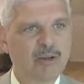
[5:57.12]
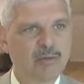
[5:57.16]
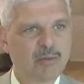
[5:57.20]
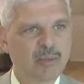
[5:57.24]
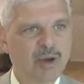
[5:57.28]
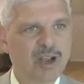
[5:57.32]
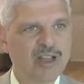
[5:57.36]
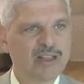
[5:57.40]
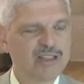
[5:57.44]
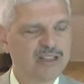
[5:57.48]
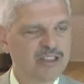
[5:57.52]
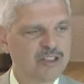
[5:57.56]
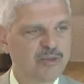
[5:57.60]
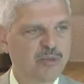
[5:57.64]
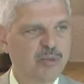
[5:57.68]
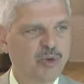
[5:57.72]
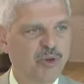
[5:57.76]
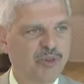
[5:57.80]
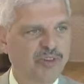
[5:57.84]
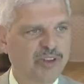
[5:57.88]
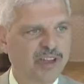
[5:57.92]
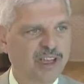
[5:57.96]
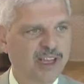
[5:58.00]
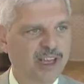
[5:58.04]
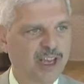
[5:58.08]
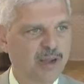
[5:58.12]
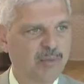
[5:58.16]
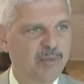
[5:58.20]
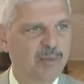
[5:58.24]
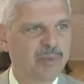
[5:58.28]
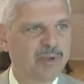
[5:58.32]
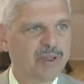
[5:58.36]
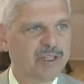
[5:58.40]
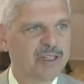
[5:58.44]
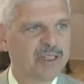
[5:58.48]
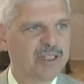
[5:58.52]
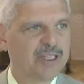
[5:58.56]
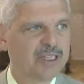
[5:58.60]
prices moving up
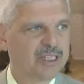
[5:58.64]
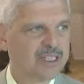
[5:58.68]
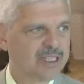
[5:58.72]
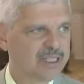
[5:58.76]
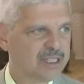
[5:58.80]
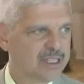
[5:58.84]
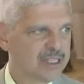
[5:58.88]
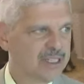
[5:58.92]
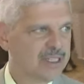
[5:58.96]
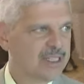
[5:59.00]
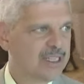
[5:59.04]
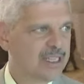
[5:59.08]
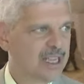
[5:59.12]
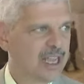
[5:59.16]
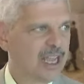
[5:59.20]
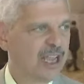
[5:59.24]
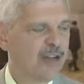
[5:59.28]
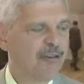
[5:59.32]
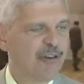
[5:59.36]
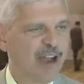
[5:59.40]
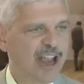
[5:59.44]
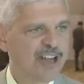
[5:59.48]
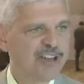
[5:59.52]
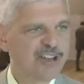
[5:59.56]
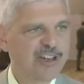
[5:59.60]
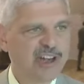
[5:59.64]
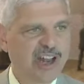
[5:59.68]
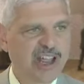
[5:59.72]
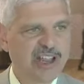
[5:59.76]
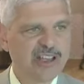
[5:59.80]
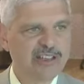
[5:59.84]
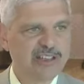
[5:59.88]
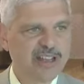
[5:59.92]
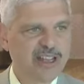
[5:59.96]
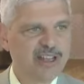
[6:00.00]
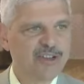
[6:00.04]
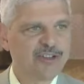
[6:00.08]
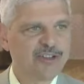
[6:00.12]
and a
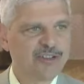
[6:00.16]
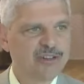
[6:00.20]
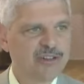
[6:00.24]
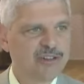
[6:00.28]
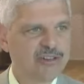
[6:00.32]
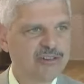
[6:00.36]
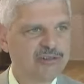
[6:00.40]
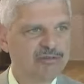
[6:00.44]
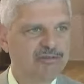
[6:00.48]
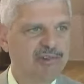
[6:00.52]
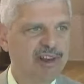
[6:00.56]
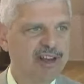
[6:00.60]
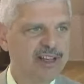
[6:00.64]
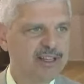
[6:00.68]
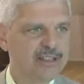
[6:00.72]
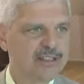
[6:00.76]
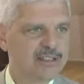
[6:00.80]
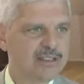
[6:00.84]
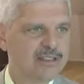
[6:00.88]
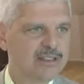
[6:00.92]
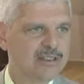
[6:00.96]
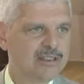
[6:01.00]
rationalization on rents